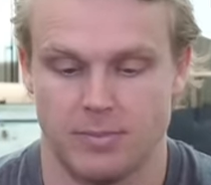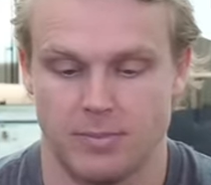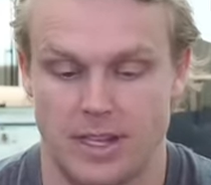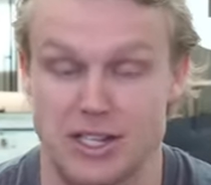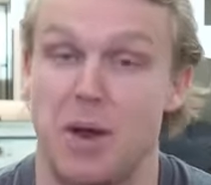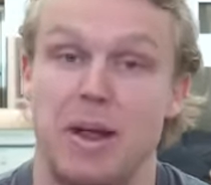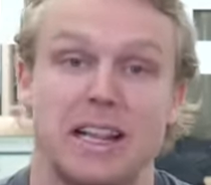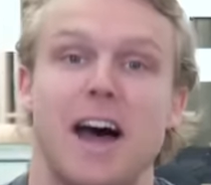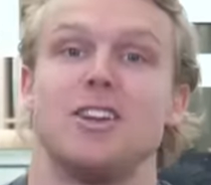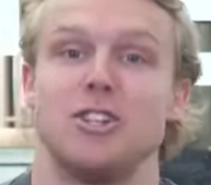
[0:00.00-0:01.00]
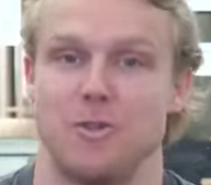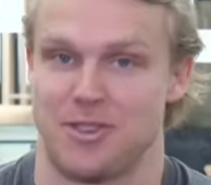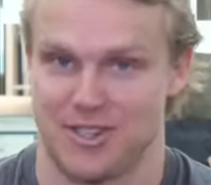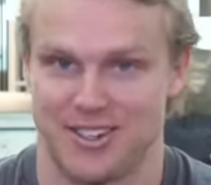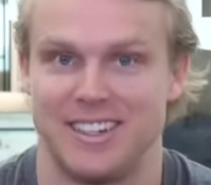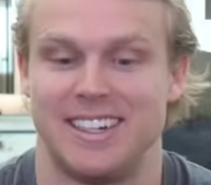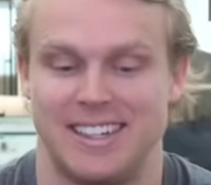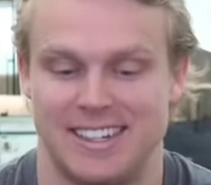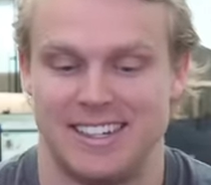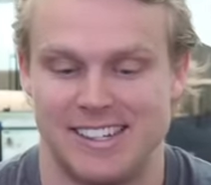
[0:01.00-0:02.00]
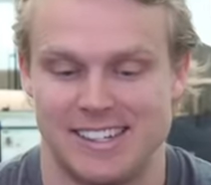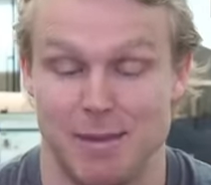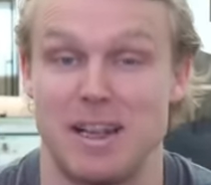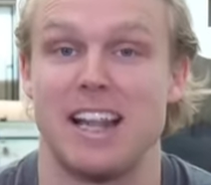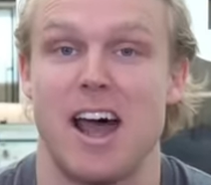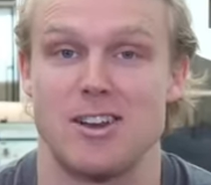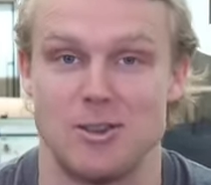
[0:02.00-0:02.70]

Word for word: there's going to be a lot of juice. It's going to be a lot of